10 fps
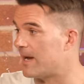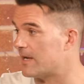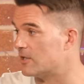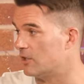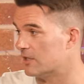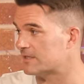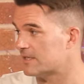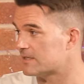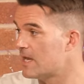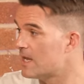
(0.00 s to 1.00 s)
about your
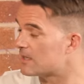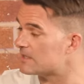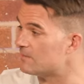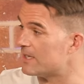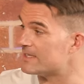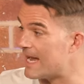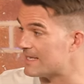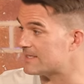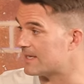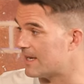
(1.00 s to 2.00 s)
losses? Because my
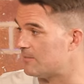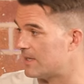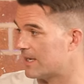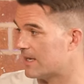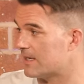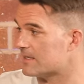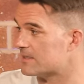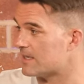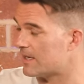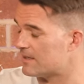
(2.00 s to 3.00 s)
dad's a gambling
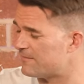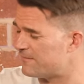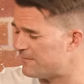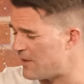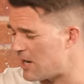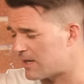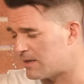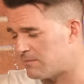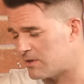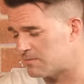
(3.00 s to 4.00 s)
addict, and the
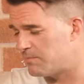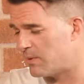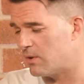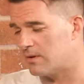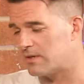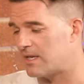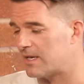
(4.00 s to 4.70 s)
fucking most boring